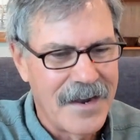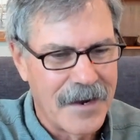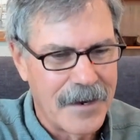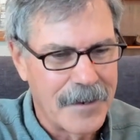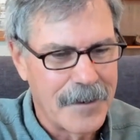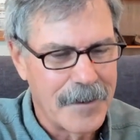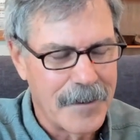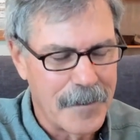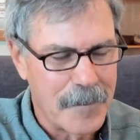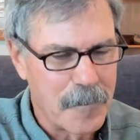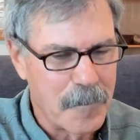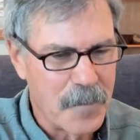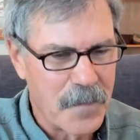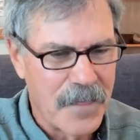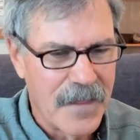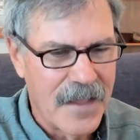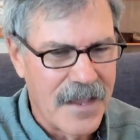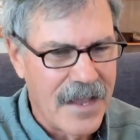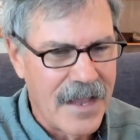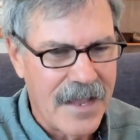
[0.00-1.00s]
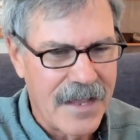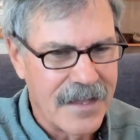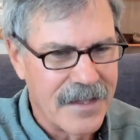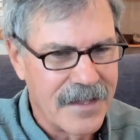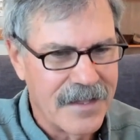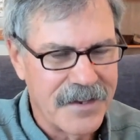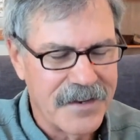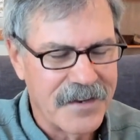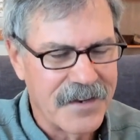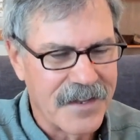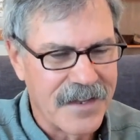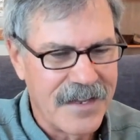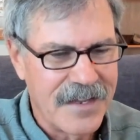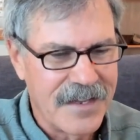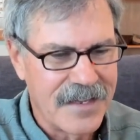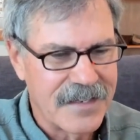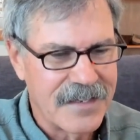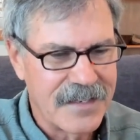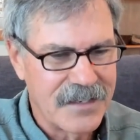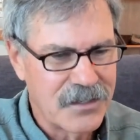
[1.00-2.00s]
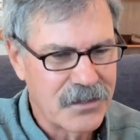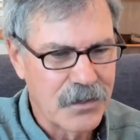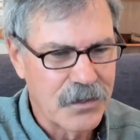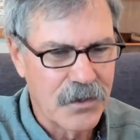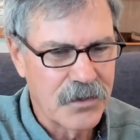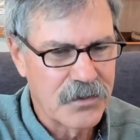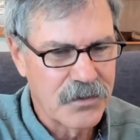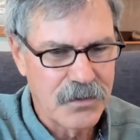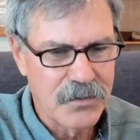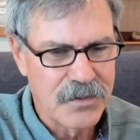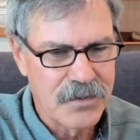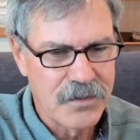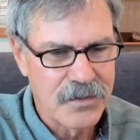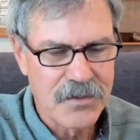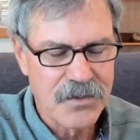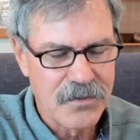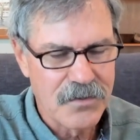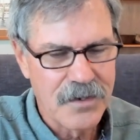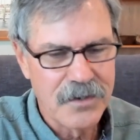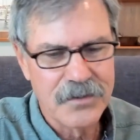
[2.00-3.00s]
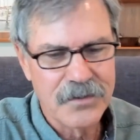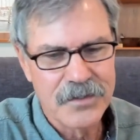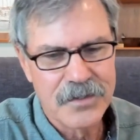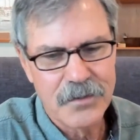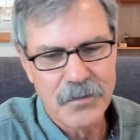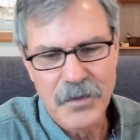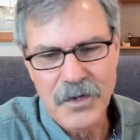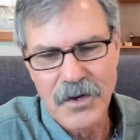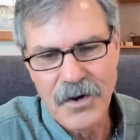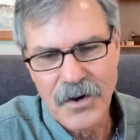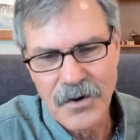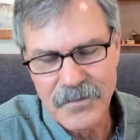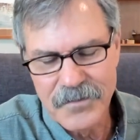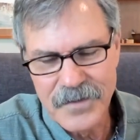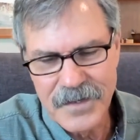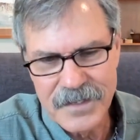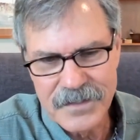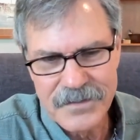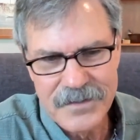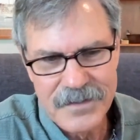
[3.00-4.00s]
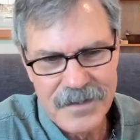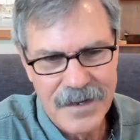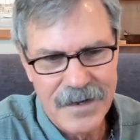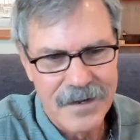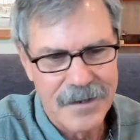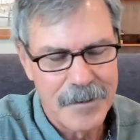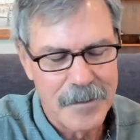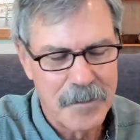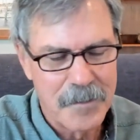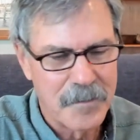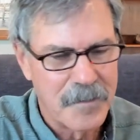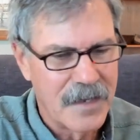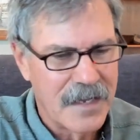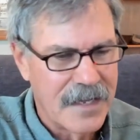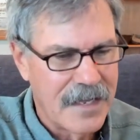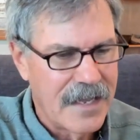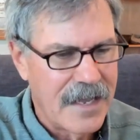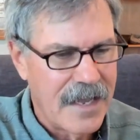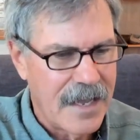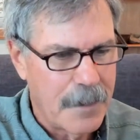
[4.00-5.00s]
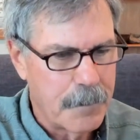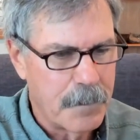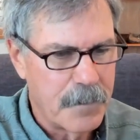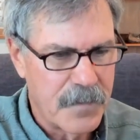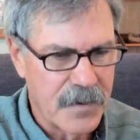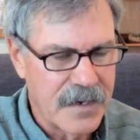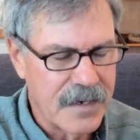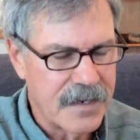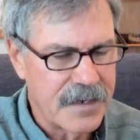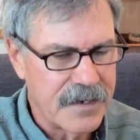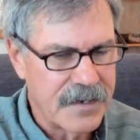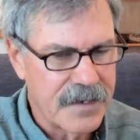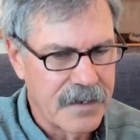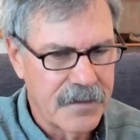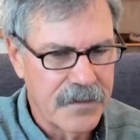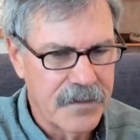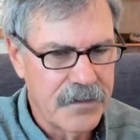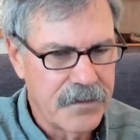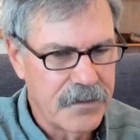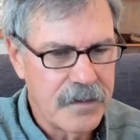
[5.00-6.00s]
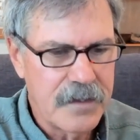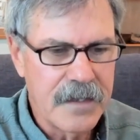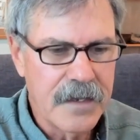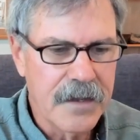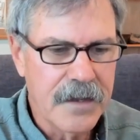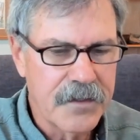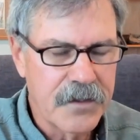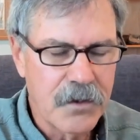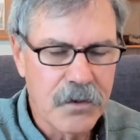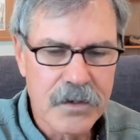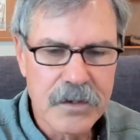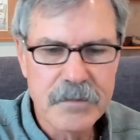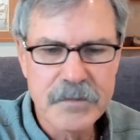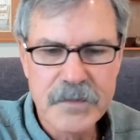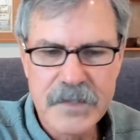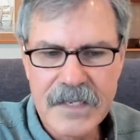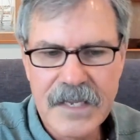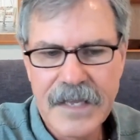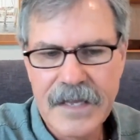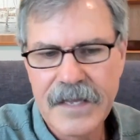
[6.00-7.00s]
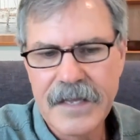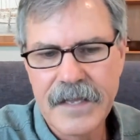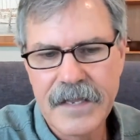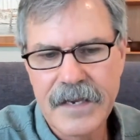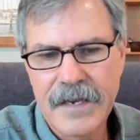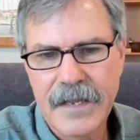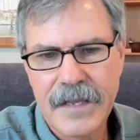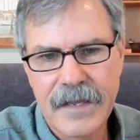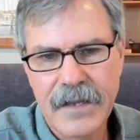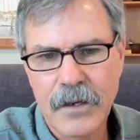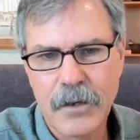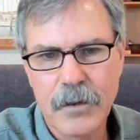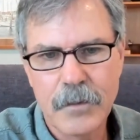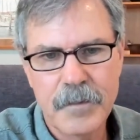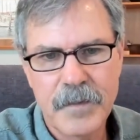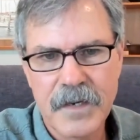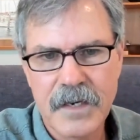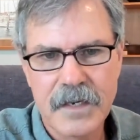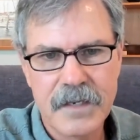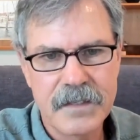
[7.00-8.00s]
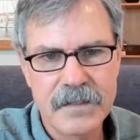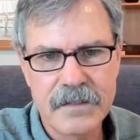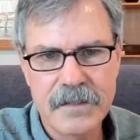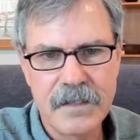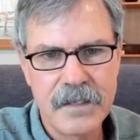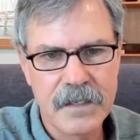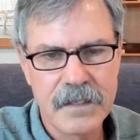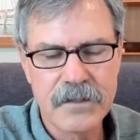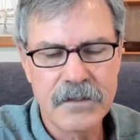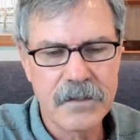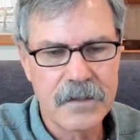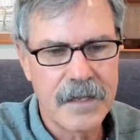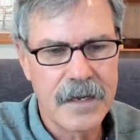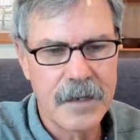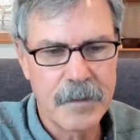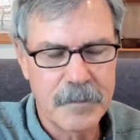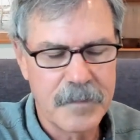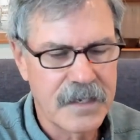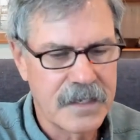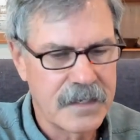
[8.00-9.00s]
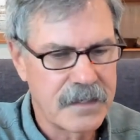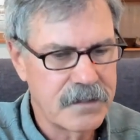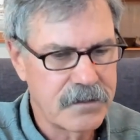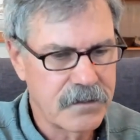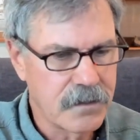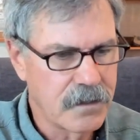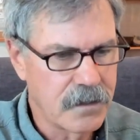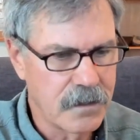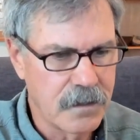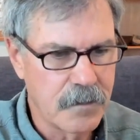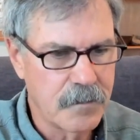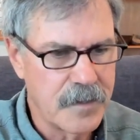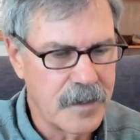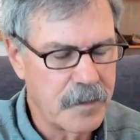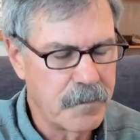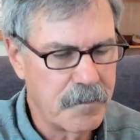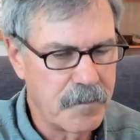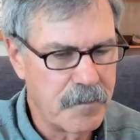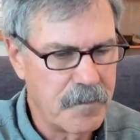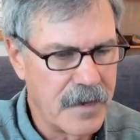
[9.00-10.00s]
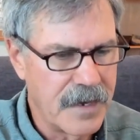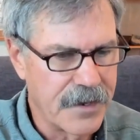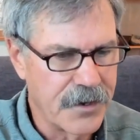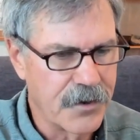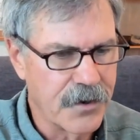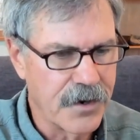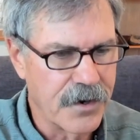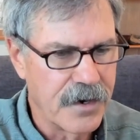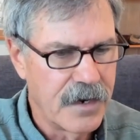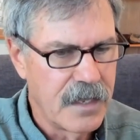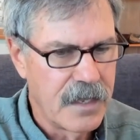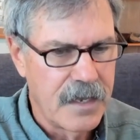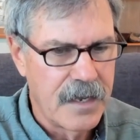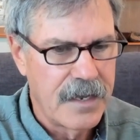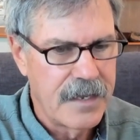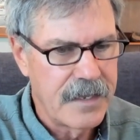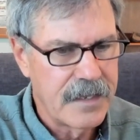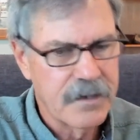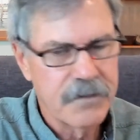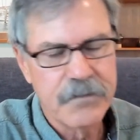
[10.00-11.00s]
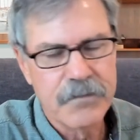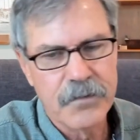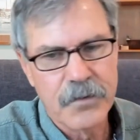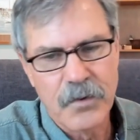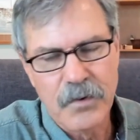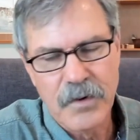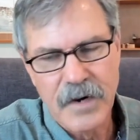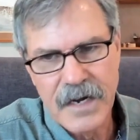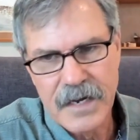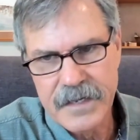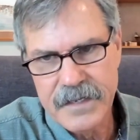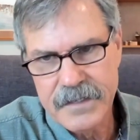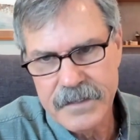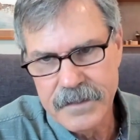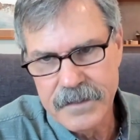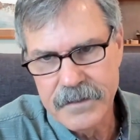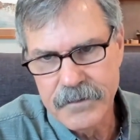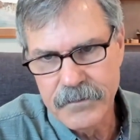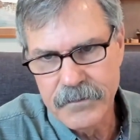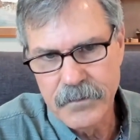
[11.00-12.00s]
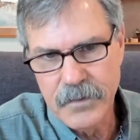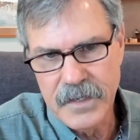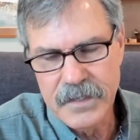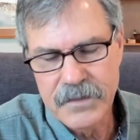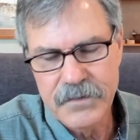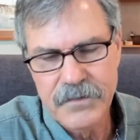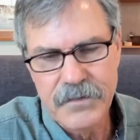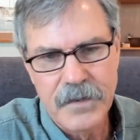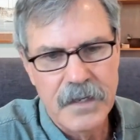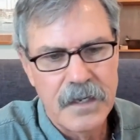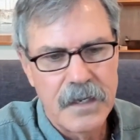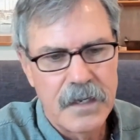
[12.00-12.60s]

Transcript: um, and it, so so it's a struggle that we all face um, but the yeah, the herbs can help us get to that place a little bit better in a variety of ways.